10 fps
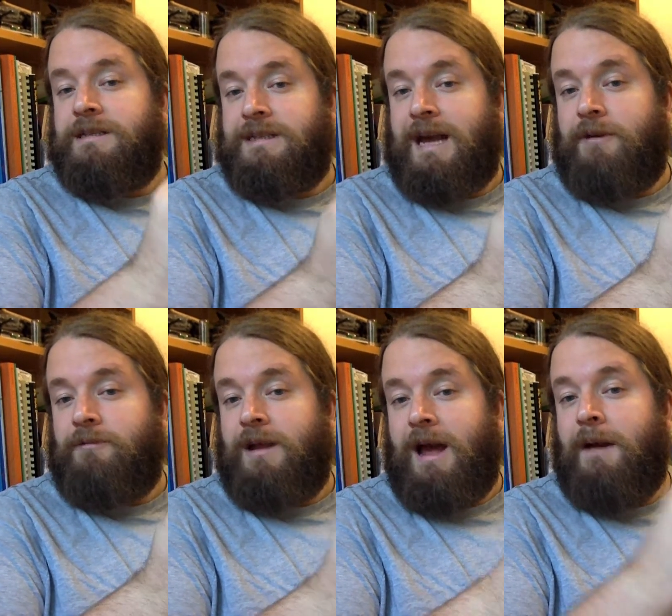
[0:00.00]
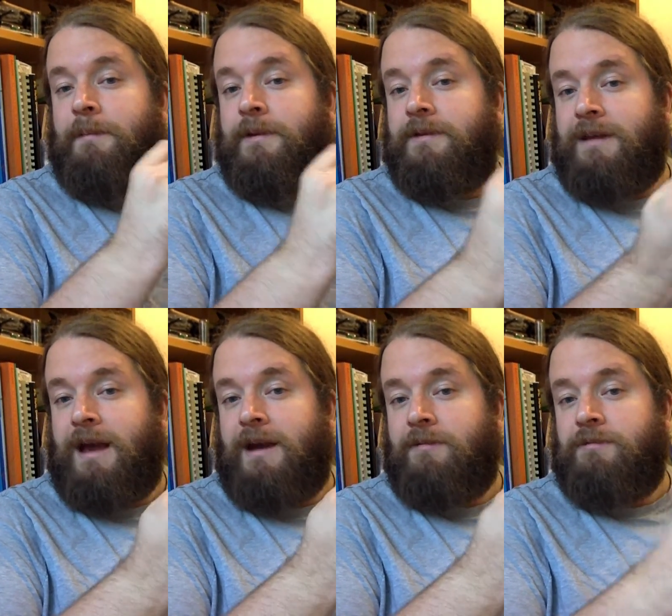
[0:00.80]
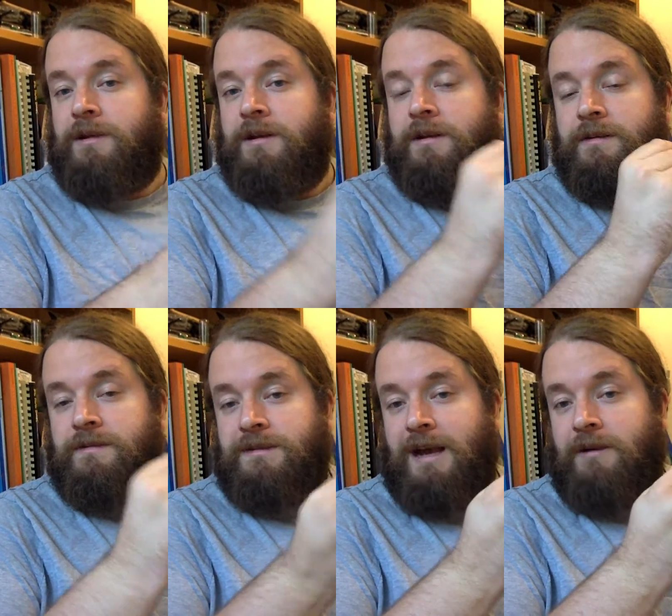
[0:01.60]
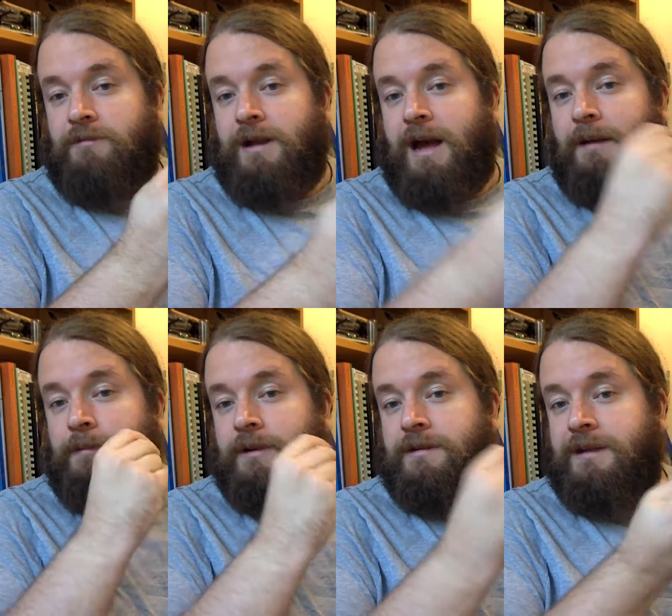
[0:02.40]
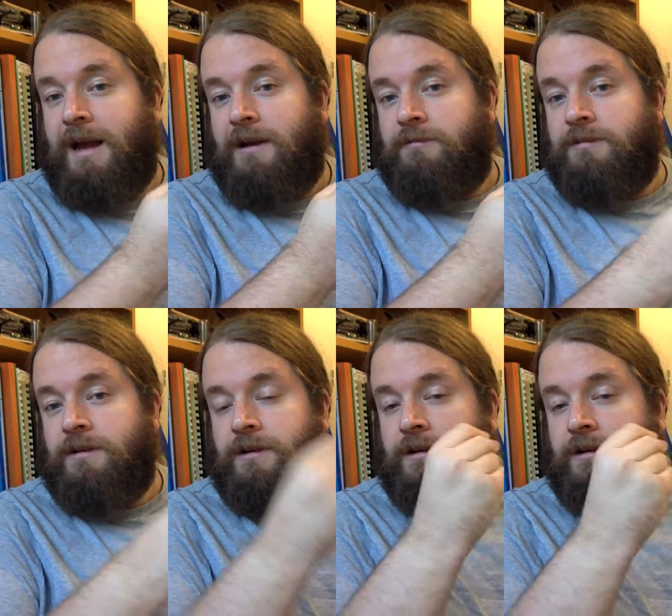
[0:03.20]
down, up, down, down, up, down,